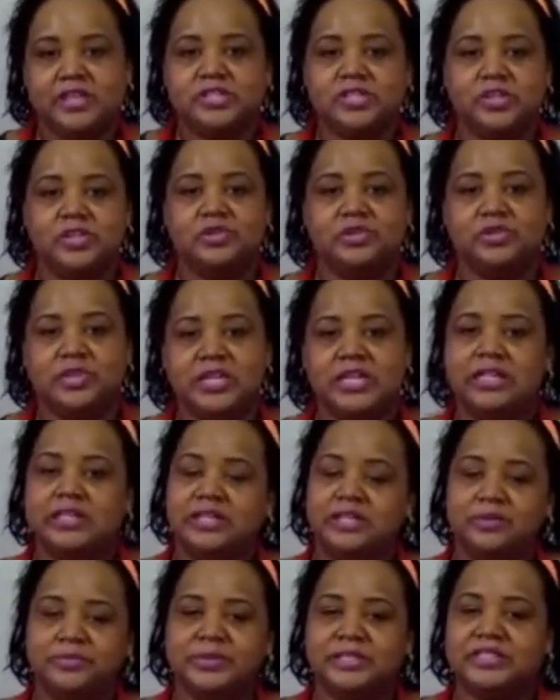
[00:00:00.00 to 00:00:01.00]
so you need
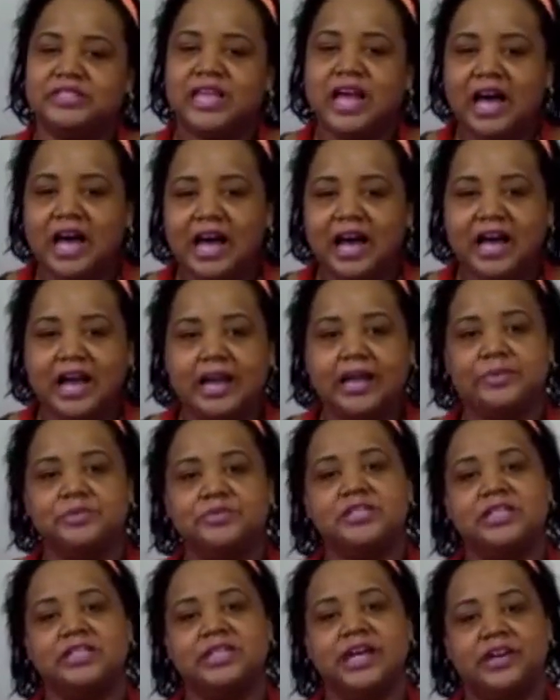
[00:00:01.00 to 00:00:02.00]
a little bit of
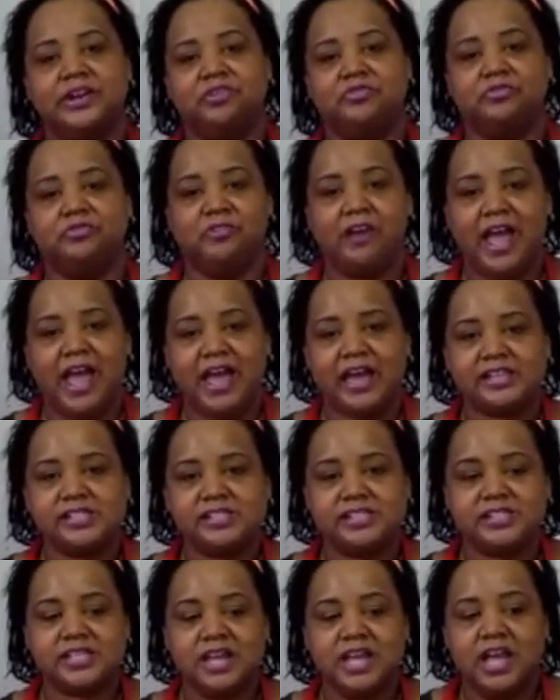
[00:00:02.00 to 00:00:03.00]
time to let it
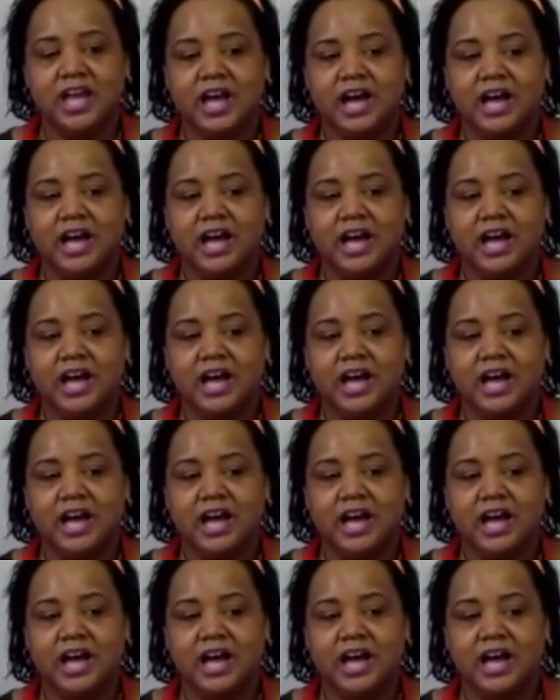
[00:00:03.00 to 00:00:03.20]
rest.